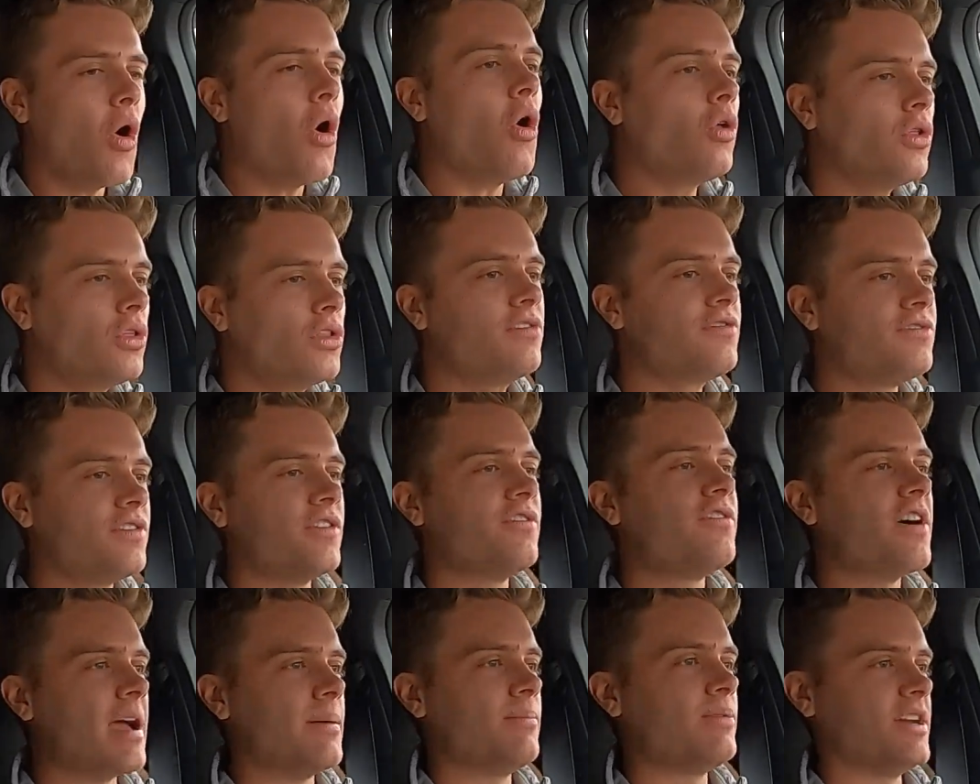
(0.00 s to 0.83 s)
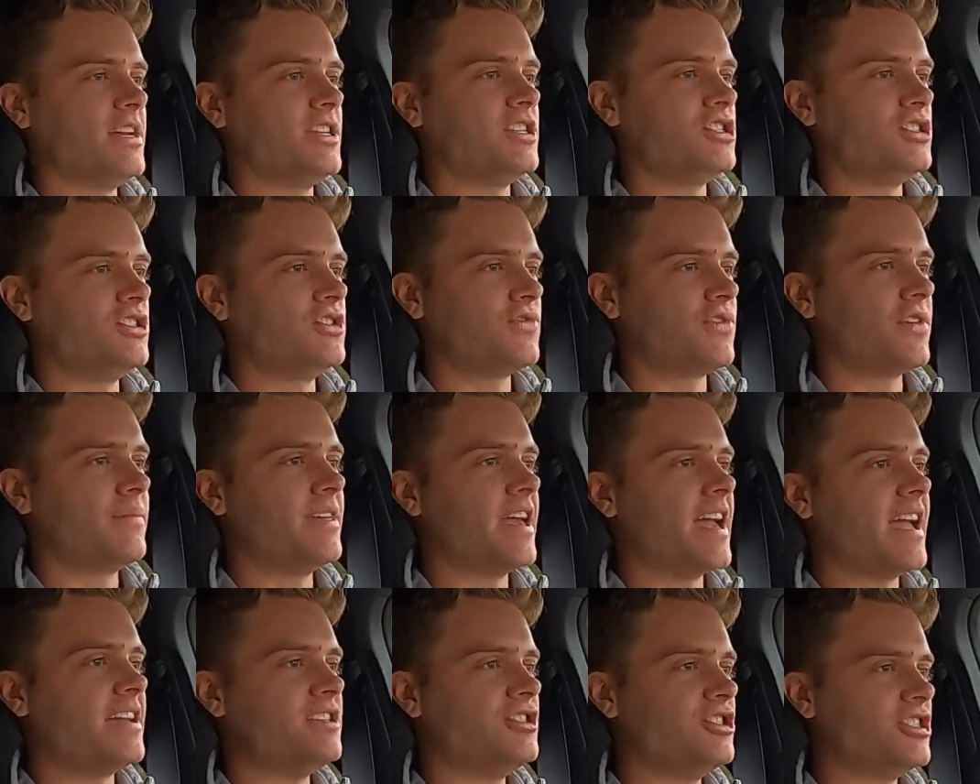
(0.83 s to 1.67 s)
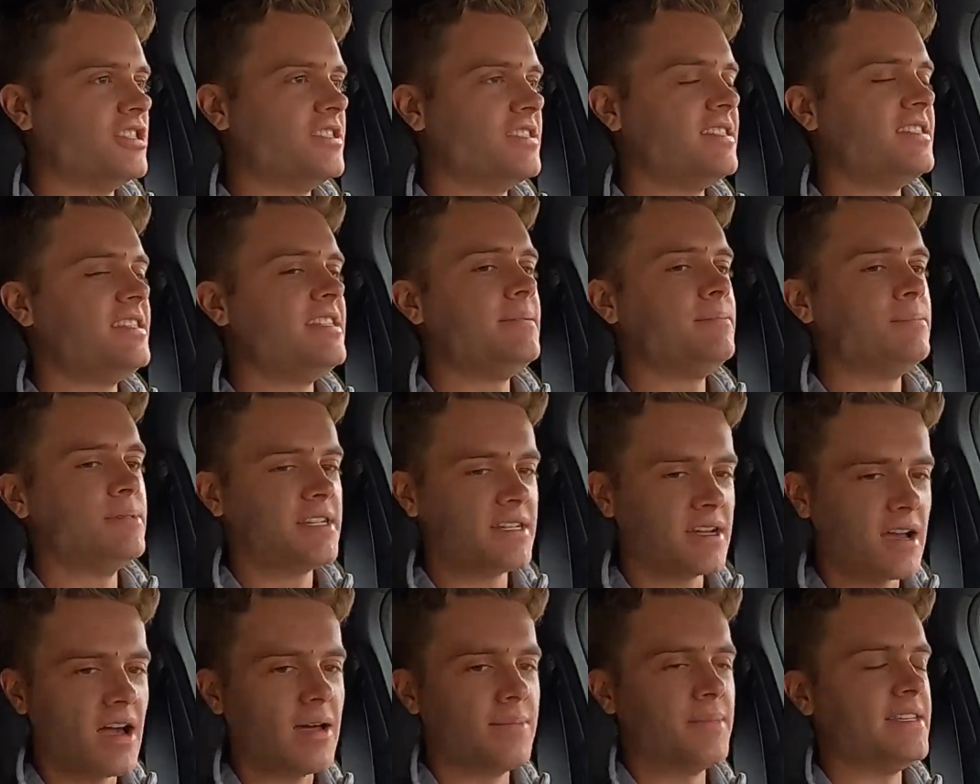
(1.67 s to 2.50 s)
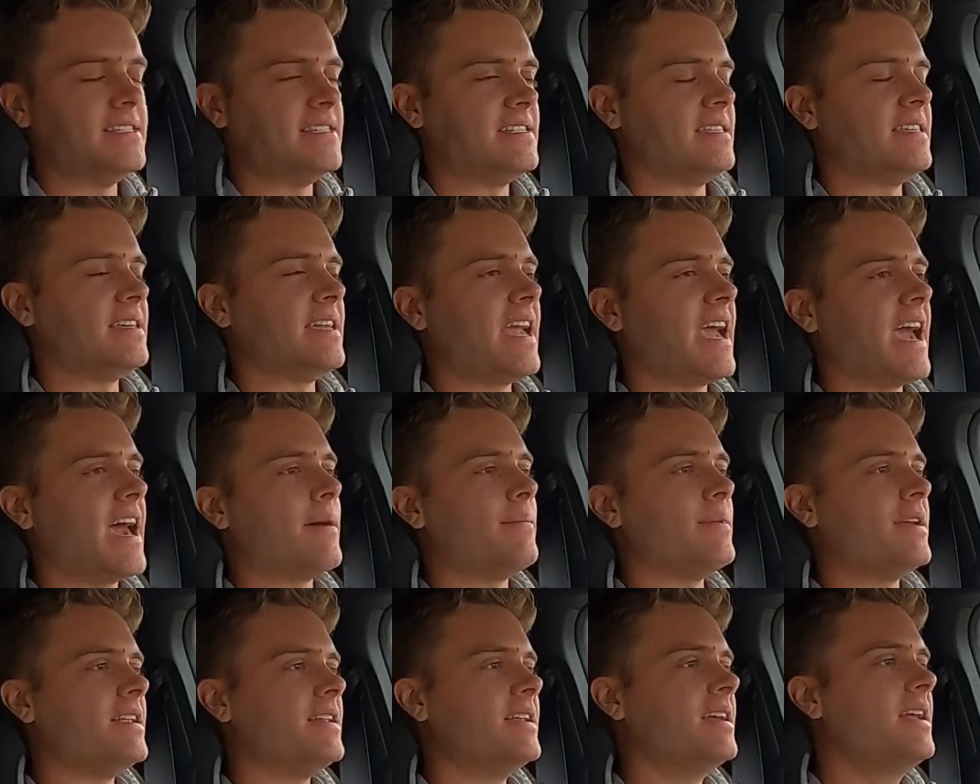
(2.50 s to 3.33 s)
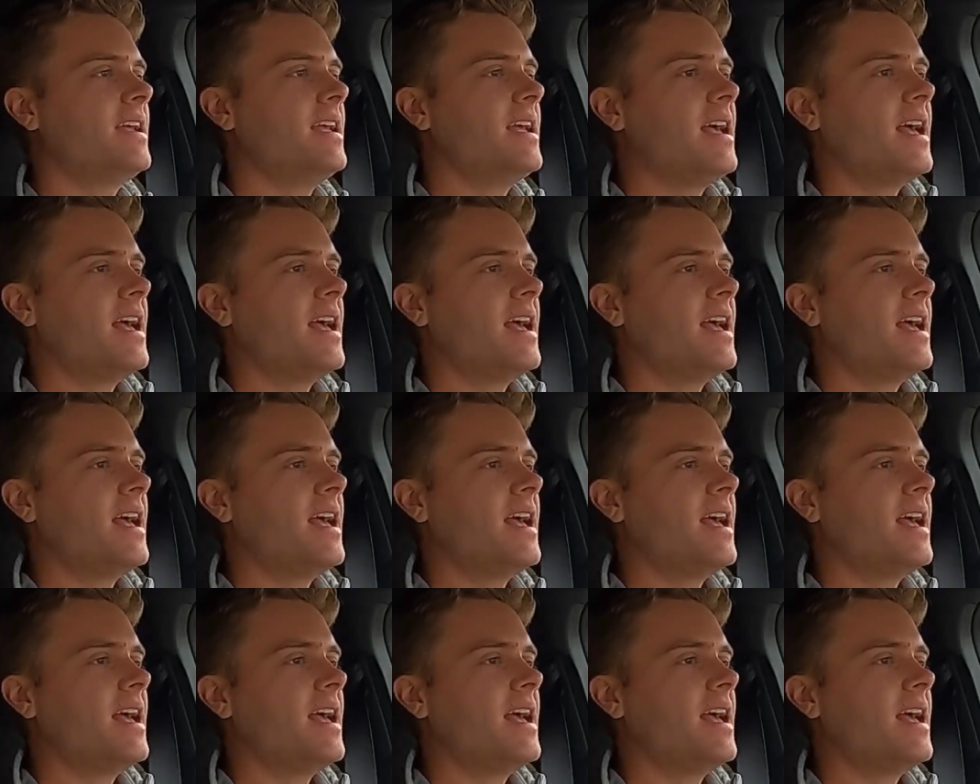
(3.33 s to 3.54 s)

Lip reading: all of the vibrations from the engine seem to come into the cabin.